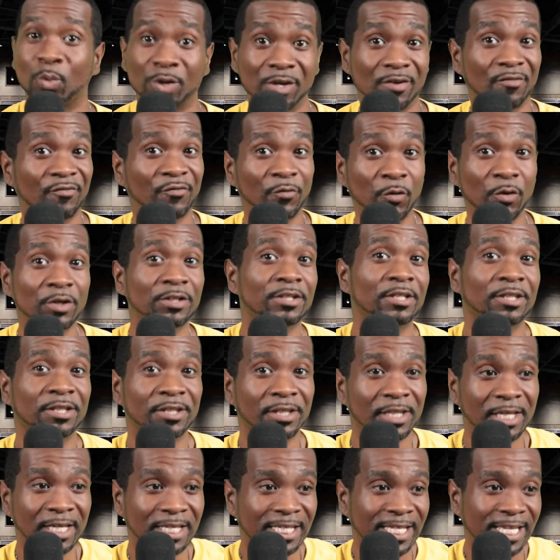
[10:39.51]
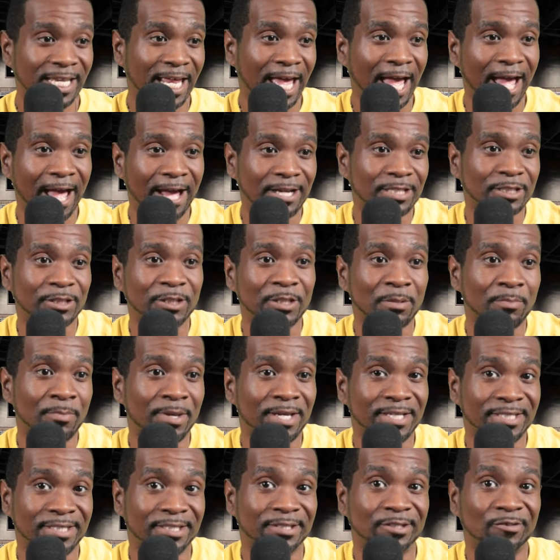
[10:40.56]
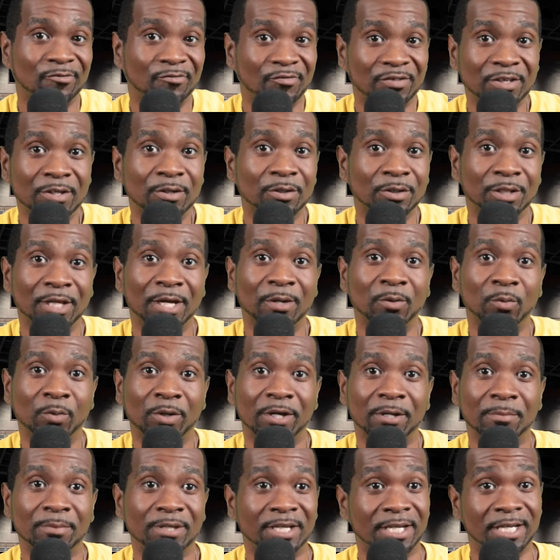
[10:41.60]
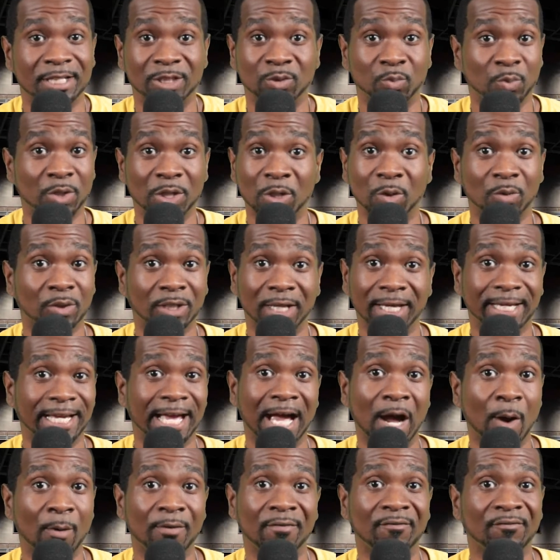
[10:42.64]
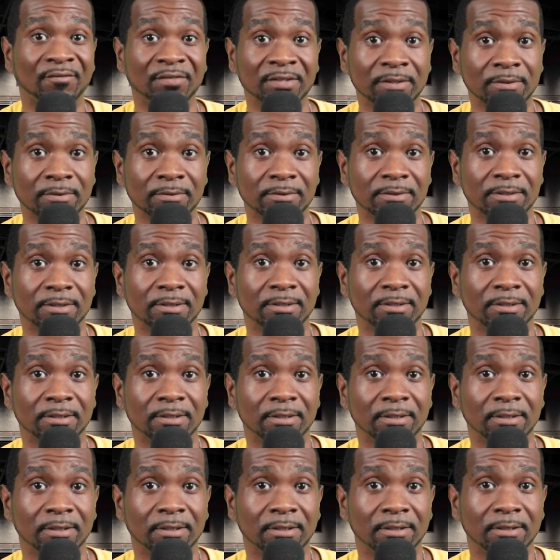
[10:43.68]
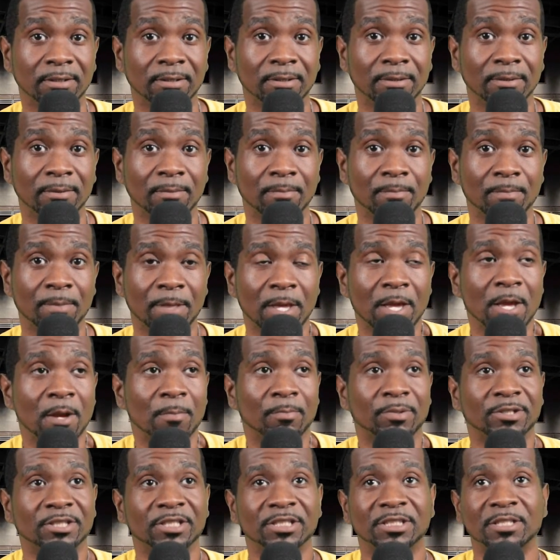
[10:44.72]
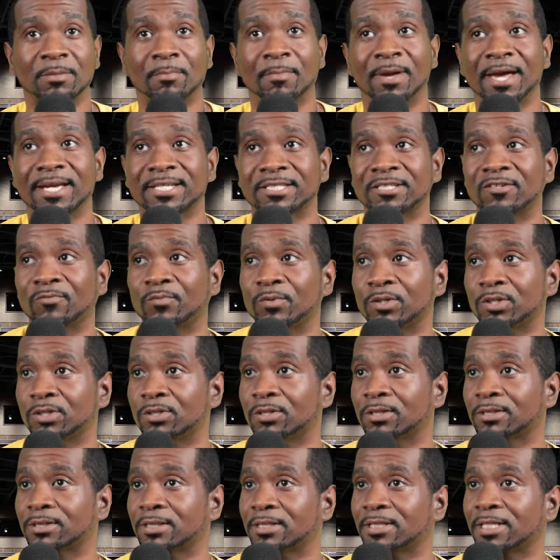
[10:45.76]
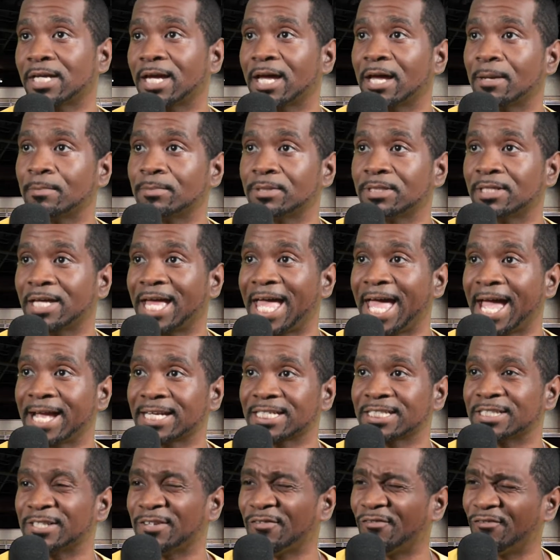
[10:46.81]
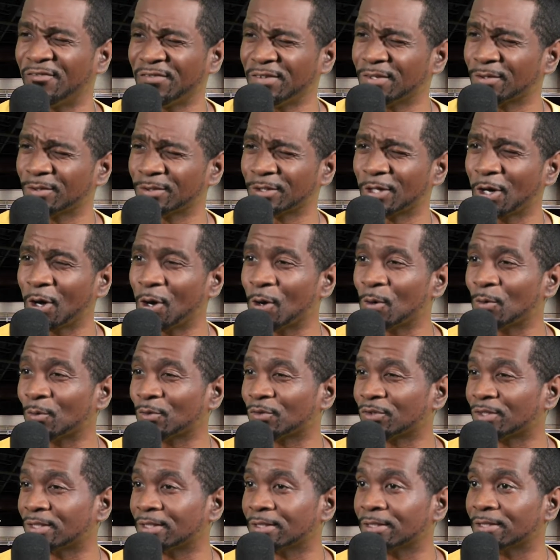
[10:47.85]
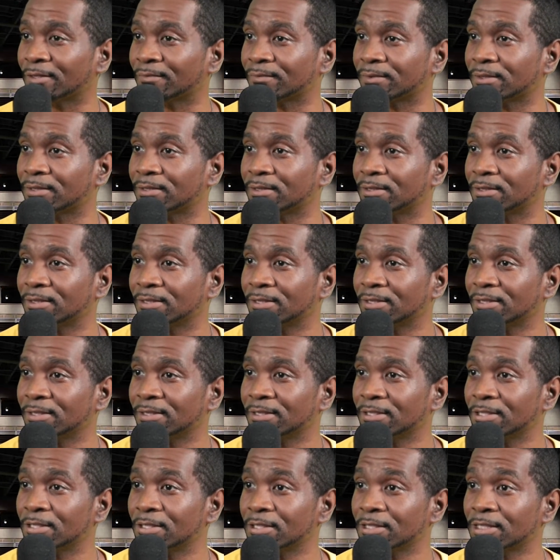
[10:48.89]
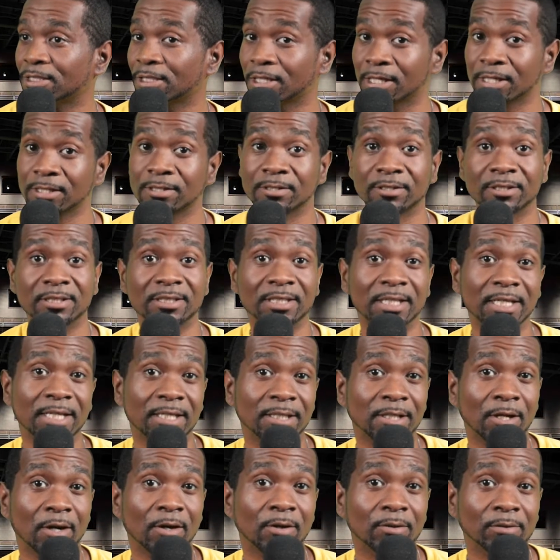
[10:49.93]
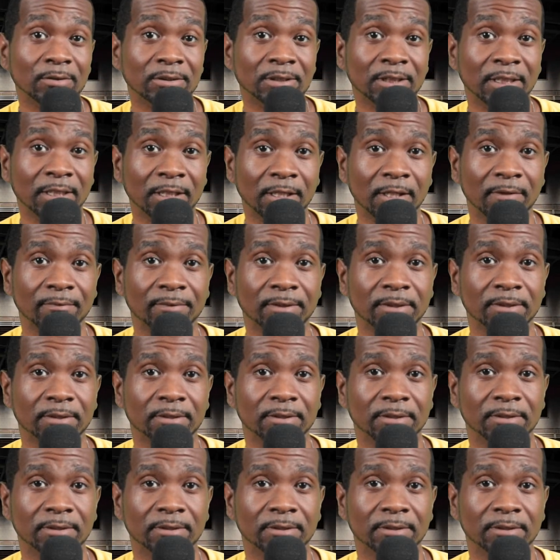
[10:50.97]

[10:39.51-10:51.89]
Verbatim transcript: we avoid the thing that actually makes us feel that way because we don't like how it feels. But just imagine if we took the time to actually feel the whole thing of it, to understand the whole thing of it.